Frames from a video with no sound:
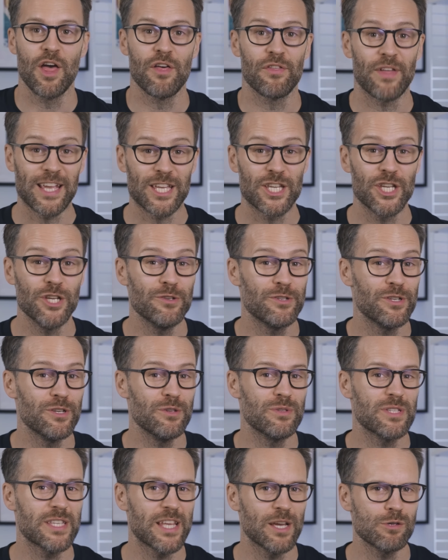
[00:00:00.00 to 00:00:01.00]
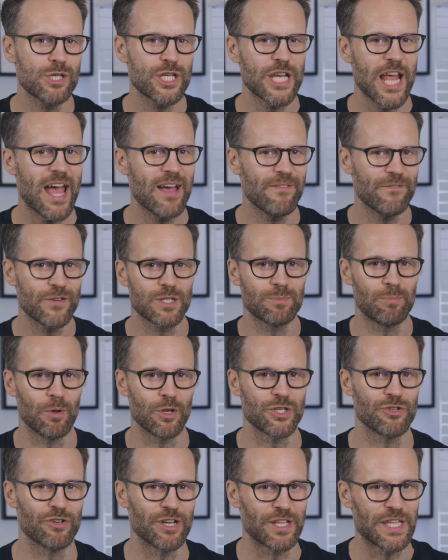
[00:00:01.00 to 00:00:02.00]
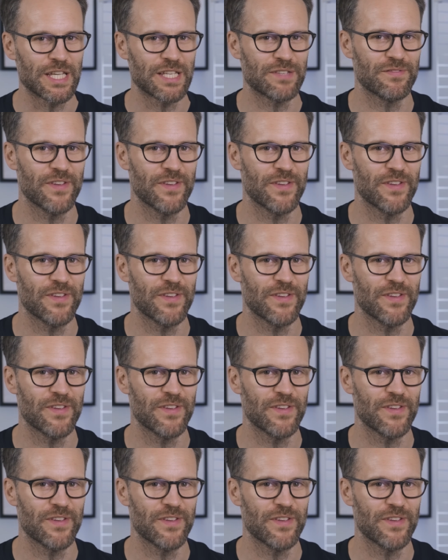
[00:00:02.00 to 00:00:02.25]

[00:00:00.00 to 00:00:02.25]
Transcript: Thank you to Skillshare for sponsoring this